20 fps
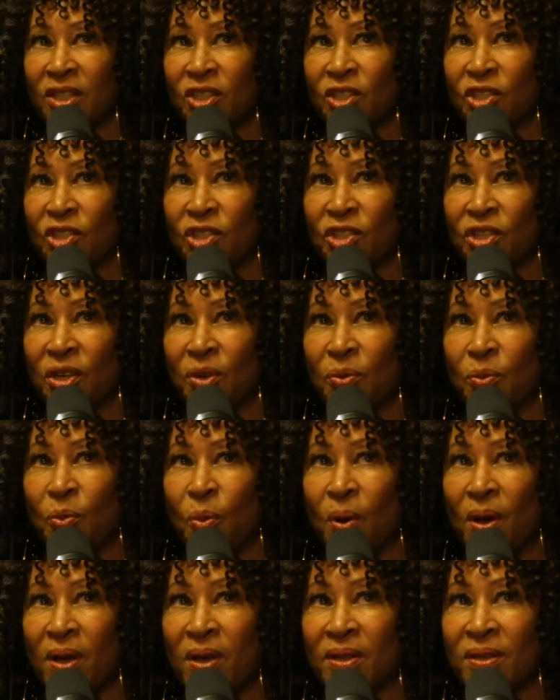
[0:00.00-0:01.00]
She
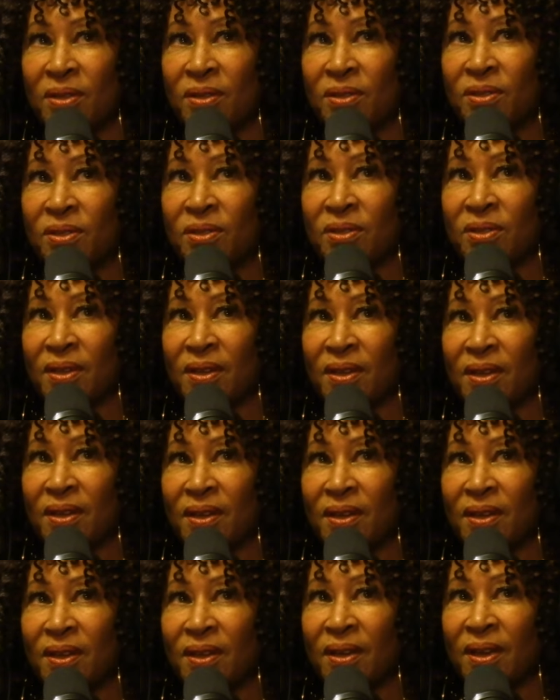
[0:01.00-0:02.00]
was,
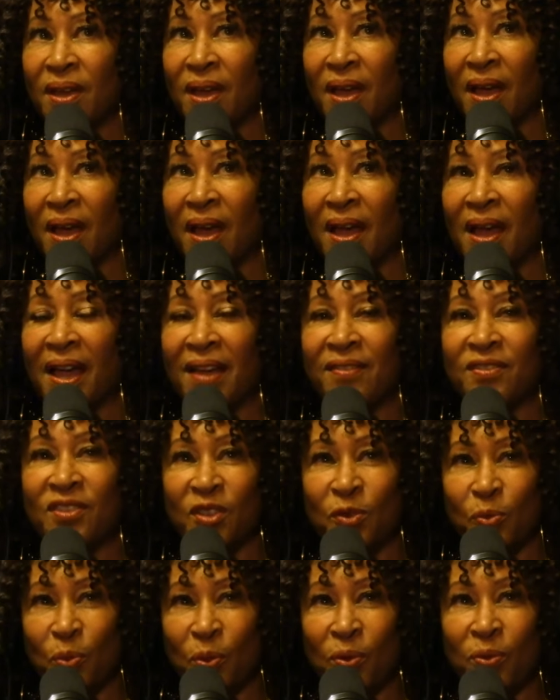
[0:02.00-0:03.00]
I
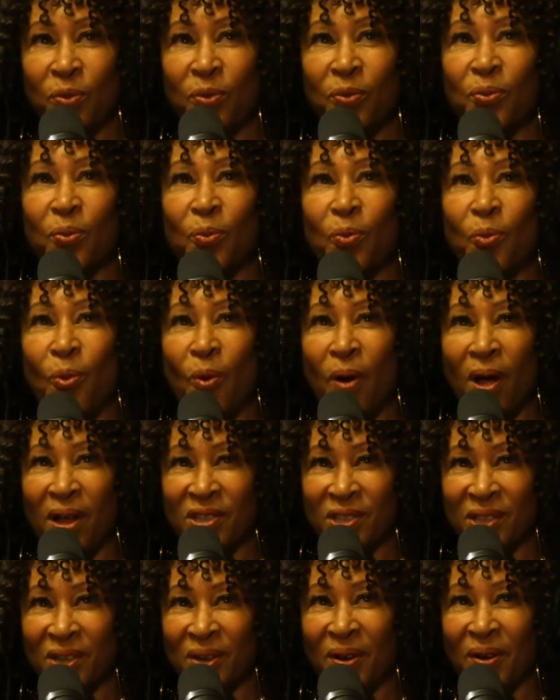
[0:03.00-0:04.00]
just was
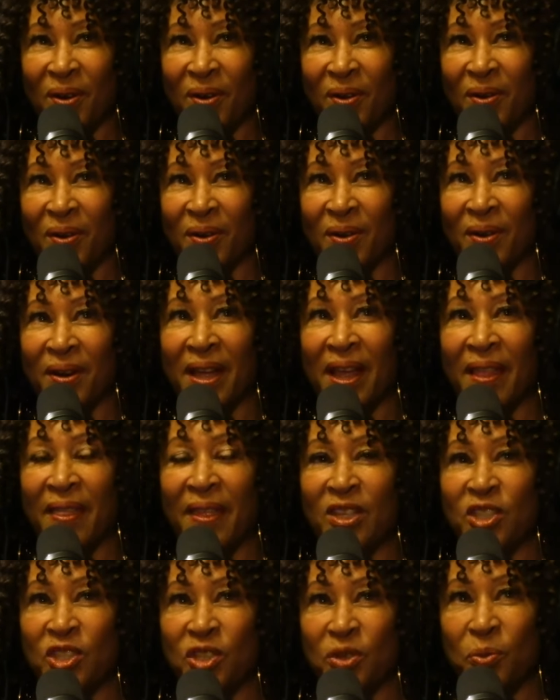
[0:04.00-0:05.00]
watching her, and
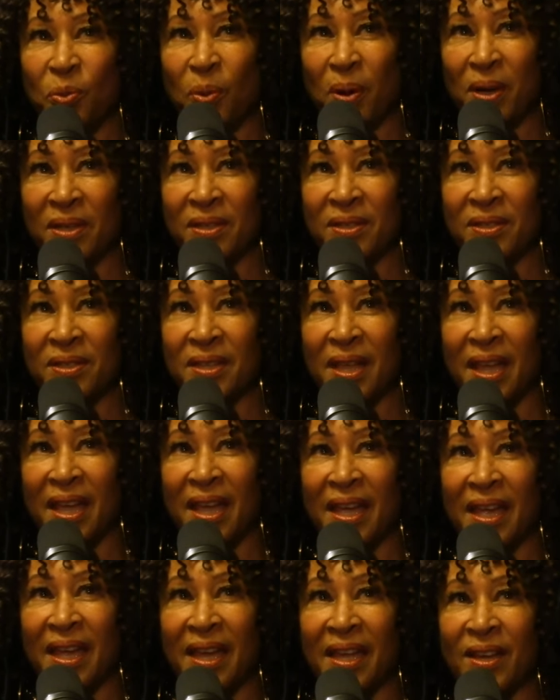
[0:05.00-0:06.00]
then she was
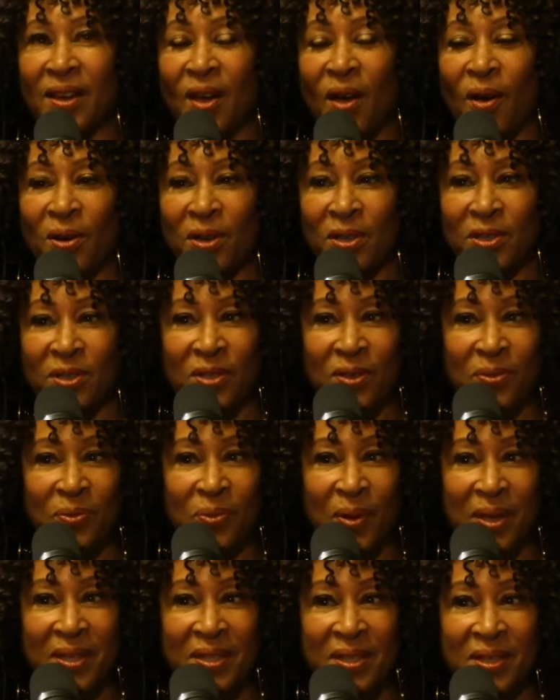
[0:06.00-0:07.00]
an artist in
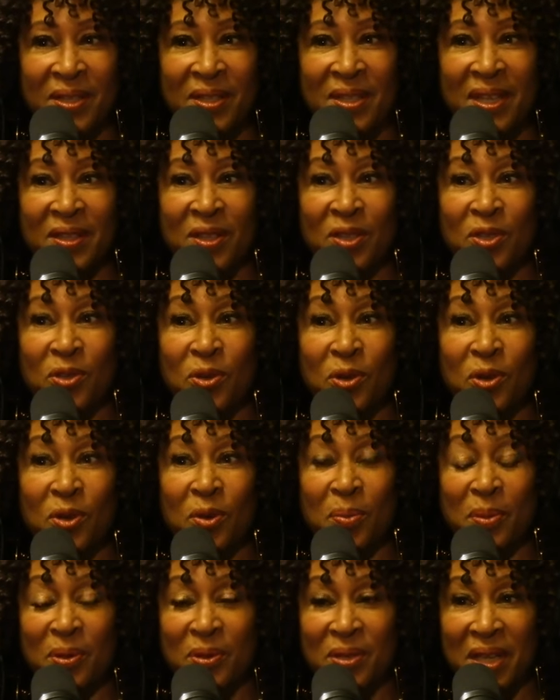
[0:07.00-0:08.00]
residence at the
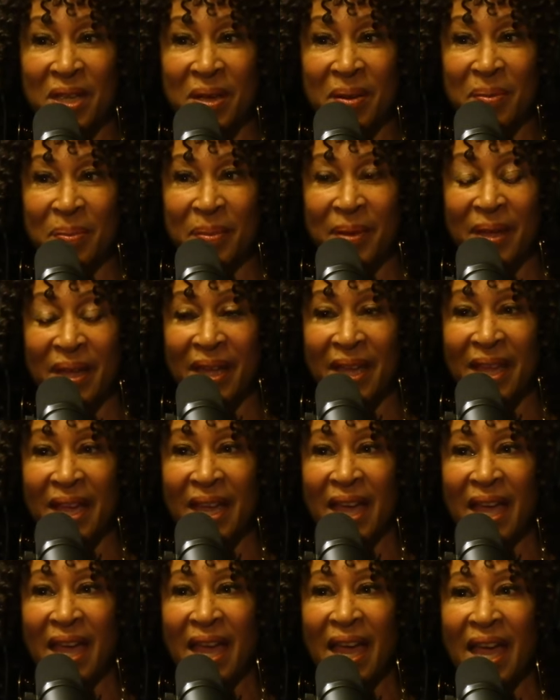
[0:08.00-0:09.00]
Studio Museum.
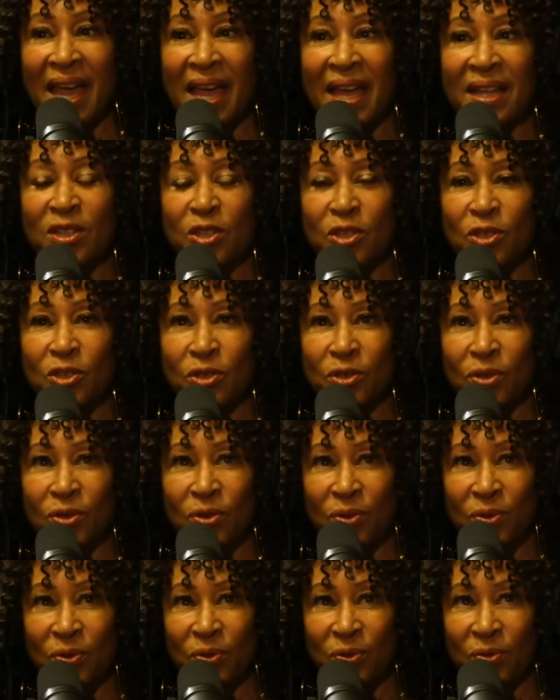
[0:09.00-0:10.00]
And
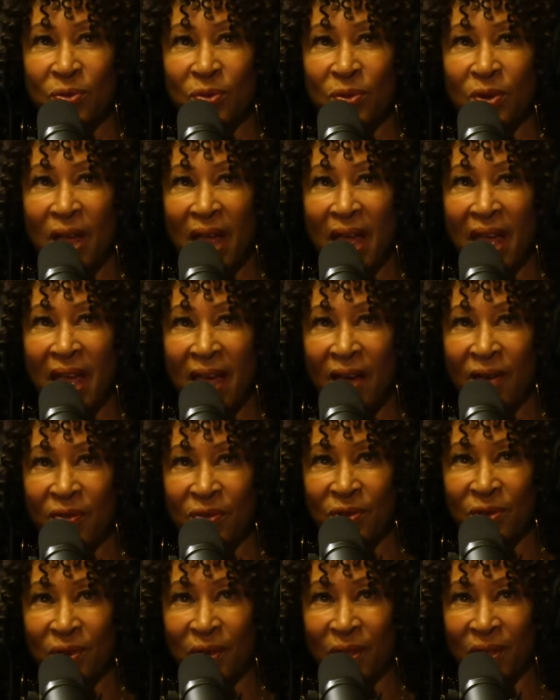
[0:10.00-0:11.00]
soon
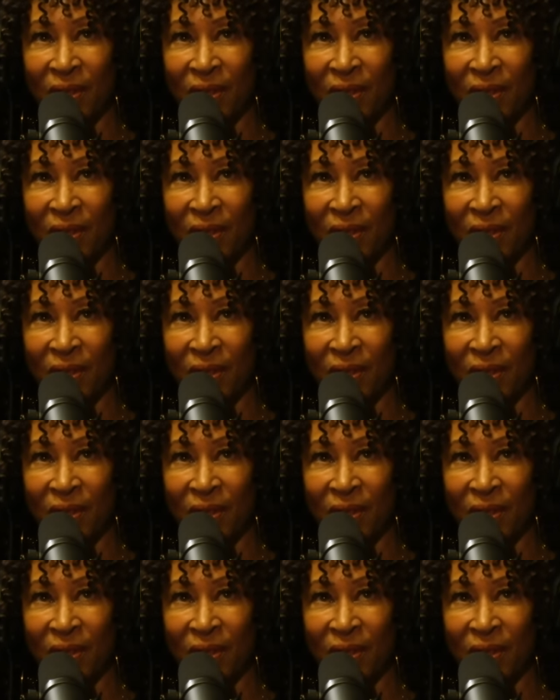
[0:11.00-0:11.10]
after